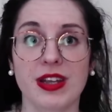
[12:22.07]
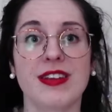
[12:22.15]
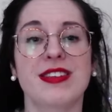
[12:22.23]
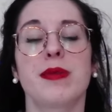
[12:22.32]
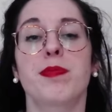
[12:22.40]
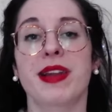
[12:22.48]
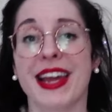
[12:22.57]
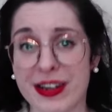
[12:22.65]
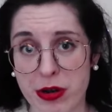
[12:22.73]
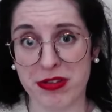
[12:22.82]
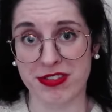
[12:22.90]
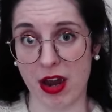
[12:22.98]
you see,
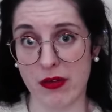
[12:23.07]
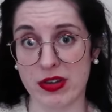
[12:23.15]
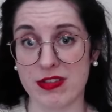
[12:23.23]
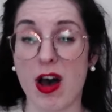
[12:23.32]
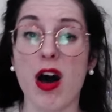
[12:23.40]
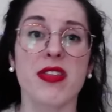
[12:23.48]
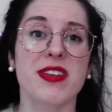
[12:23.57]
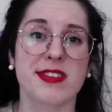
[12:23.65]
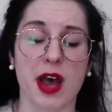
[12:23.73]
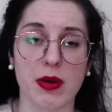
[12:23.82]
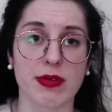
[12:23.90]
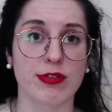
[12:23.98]
Plato's sirens aren't the
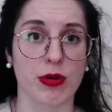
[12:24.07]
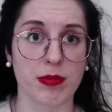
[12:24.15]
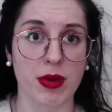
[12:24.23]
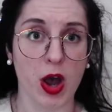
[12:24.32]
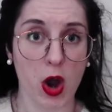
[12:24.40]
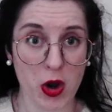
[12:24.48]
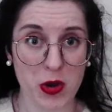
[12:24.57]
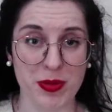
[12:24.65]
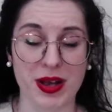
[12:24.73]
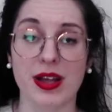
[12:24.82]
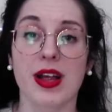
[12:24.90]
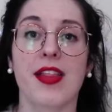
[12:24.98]
sirens from
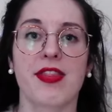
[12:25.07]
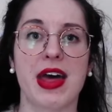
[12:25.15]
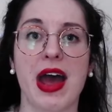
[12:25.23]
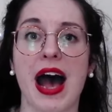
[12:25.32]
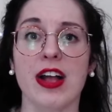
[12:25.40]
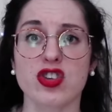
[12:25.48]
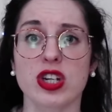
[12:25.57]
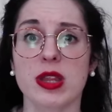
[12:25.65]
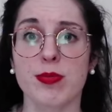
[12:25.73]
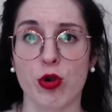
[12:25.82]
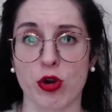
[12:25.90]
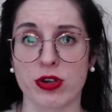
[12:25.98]
Homer, they're actually
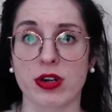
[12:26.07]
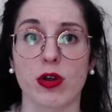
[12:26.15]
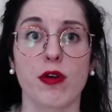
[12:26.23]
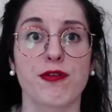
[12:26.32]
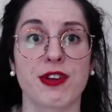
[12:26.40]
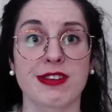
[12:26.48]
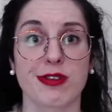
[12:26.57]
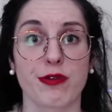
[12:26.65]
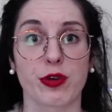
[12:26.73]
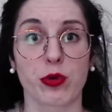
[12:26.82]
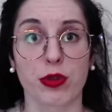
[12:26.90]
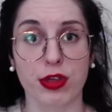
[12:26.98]
the product of
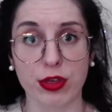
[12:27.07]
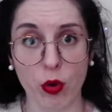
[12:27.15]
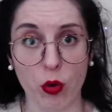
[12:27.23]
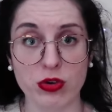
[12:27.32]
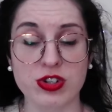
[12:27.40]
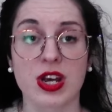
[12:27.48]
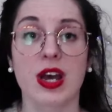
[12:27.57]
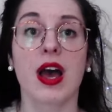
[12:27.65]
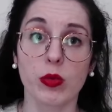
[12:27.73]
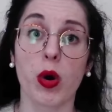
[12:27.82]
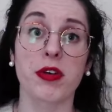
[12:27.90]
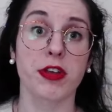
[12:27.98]
philosophical thought,
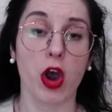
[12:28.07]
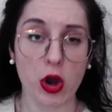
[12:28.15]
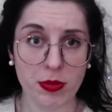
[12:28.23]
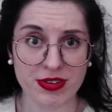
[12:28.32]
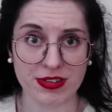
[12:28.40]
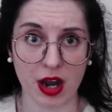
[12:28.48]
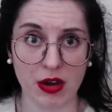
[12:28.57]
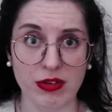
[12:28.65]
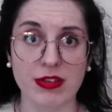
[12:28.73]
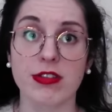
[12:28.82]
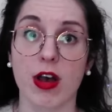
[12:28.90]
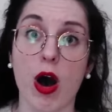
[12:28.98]
whilst Homer's
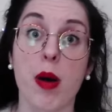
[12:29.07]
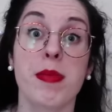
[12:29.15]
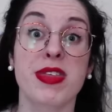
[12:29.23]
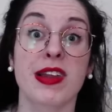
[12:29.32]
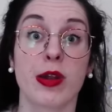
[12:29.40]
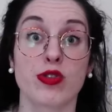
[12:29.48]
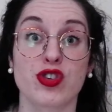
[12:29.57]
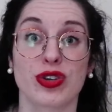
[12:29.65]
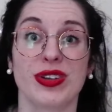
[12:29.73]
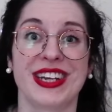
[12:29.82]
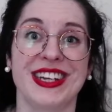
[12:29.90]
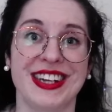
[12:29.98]
sirens are
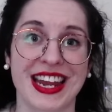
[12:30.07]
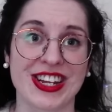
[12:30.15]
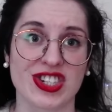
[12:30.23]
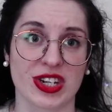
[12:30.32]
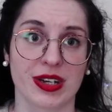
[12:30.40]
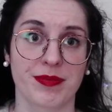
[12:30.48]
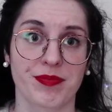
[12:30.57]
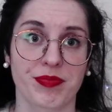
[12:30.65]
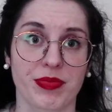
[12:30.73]
mythological in nature.